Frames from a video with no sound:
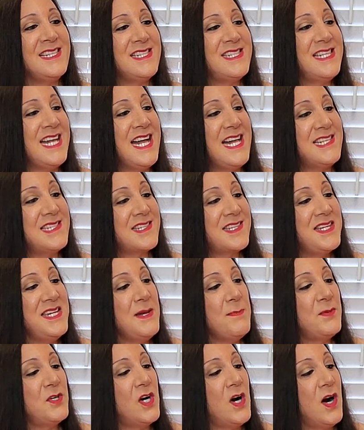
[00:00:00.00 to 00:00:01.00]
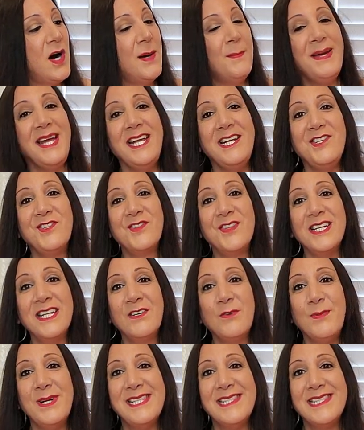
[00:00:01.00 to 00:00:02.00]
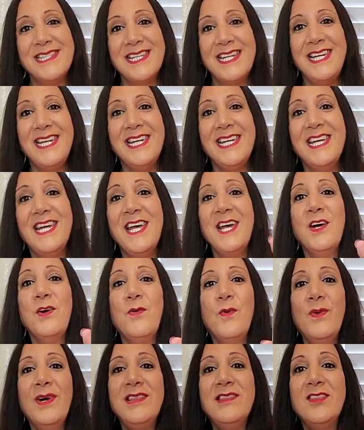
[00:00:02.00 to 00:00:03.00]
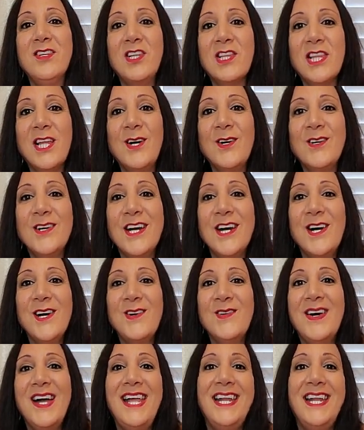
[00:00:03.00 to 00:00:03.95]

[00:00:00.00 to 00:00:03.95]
it says, keep calm and drink whiskey with the logo.